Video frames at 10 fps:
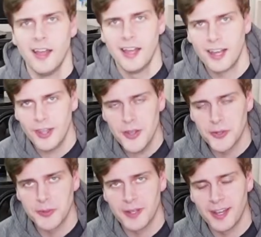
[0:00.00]

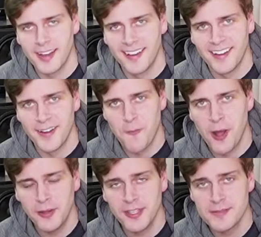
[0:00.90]
Hello,
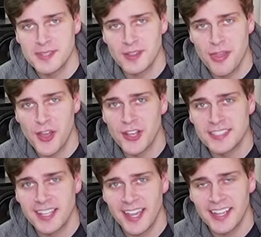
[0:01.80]
welcome to
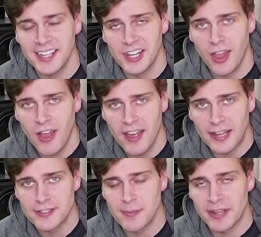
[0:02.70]
Thursday
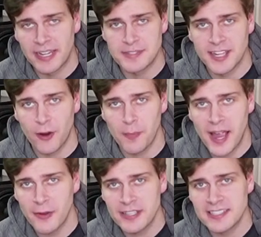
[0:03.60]
Lives. My name's Darryl
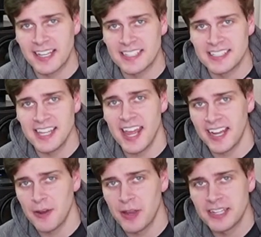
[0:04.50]
Powis, and
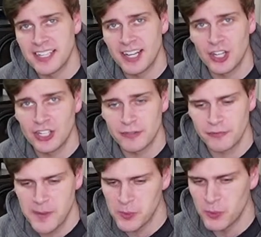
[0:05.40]
today we're going to take a look at the
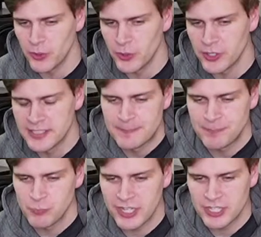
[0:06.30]
fretboard.
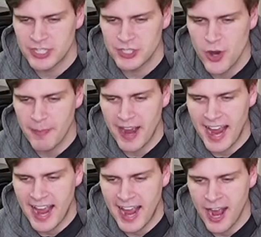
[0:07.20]
We're going to talk about
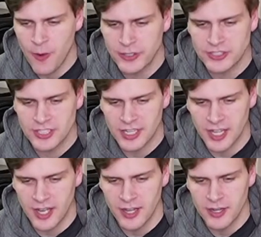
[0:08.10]
how to
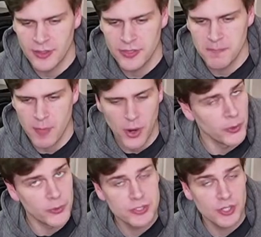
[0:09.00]
learn the
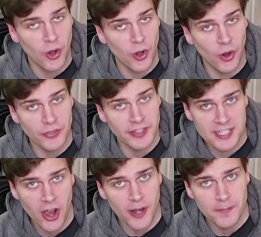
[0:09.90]
modes on the
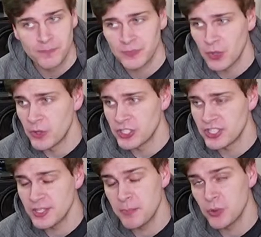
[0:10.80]
guitar, which is a
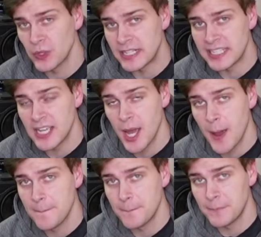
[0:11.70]
pretty
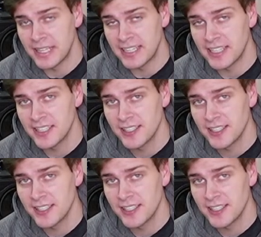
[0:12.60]
big